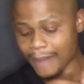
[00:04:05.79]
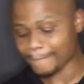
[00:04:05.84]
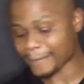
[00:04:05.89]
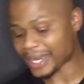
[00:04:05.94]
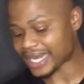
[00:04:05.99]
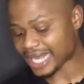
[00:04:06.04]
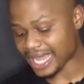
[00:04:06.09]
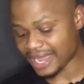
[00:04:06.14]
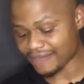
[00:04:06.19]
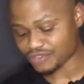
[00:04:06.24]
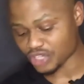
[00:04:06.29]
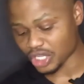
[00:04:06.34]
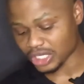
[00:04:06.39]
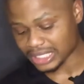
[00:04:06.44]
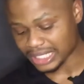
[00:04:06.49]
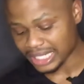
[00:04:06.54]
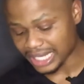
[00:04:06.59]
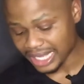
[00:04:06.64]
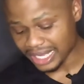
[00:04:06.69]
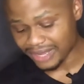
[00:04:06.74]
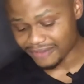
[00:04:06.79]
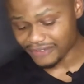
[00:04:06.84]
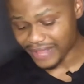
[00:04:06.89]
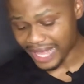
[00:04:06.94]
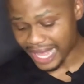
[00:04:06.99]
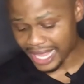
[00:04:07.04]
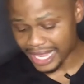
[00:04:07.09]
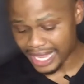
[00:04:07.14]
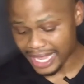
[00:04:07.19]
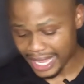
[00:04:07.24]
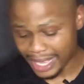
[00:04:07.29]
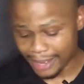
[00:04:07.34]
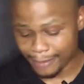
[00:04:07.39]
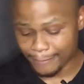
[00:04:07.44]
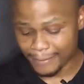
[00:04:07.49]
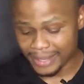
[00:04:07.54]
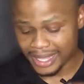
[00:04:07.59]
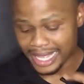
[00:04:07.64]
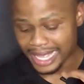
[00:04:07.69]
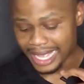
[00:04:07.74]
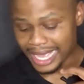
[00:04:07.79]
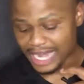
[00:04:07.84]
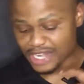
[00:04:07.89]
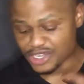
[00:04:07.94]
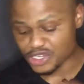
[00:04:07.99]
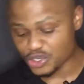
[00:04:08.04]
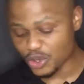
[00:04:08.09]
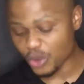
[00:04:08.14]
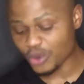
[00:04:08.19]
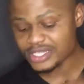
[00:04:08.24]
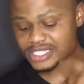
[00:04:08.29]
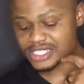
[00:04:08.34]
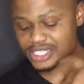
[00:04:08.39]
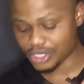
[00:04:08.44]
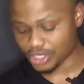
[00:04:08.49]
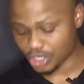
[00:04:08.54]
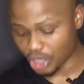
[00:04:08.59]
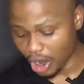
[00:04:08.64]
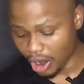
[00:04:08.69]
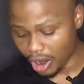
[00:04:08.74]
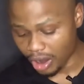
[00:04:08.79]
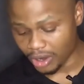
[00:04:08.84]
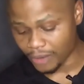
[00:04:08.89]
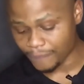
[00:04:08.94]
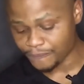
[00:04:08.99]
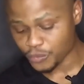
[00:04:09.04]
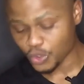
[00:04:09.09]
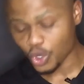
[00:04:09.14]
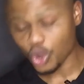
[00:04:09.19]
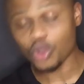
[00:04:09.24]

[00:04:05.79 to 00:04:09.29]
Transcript: but have not love, I am a noisy gong